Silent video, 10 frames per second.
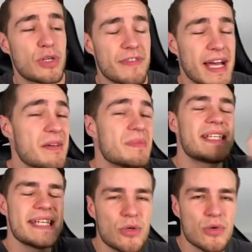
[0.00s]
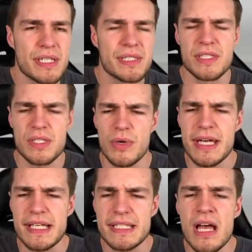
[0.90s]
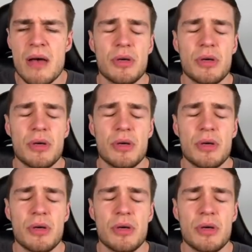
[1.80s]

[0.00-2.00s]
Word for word: or if AMC causes the squeeze,